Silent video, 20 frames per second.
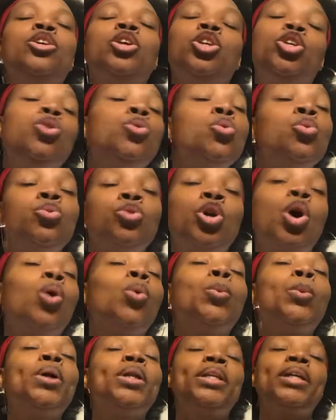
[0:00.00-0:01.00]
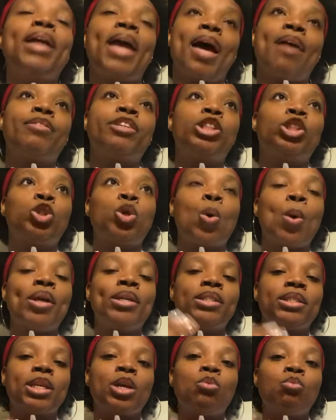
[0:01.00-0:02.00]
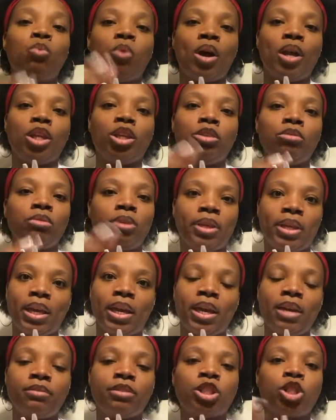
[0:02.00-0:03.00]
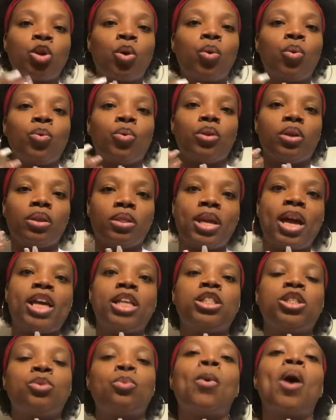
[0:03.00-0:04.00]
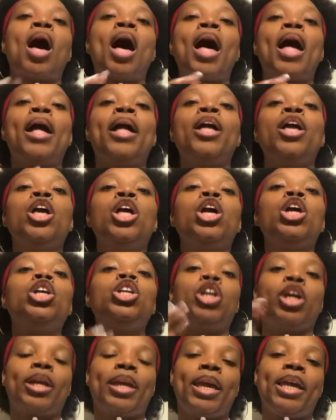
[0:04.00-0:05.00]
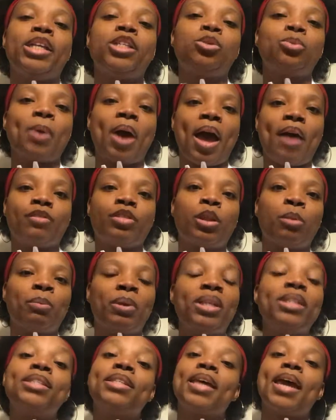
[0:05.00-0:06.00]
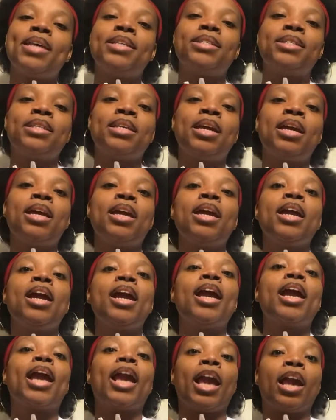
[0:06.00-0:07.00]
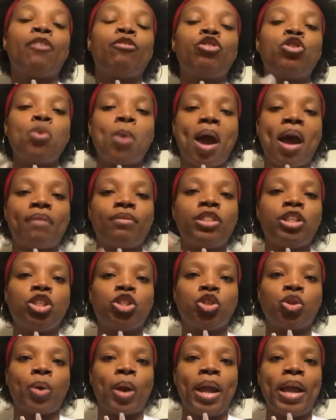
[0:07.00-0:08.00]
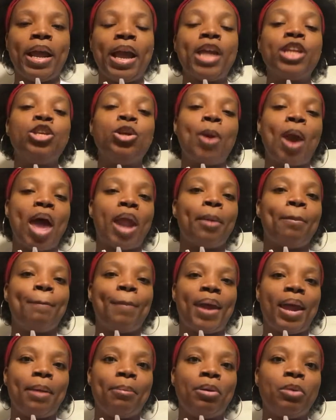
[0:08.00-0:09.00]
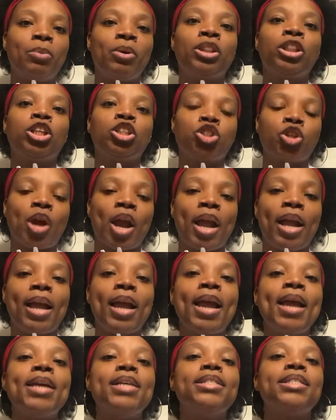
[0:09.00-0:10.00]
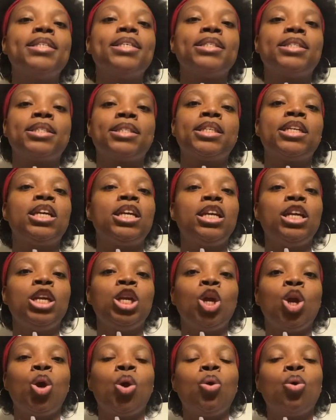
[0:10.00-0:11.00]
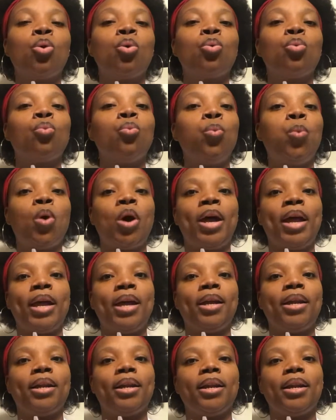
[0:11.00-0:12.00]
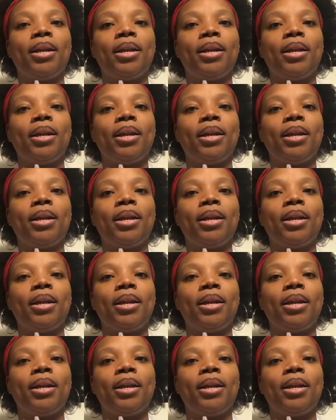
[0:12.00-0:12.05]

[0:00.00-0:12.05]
you don't really have a choice in what you give. So that's why your kids will have to be tested if you have the trait and you had a baby with the trait to see what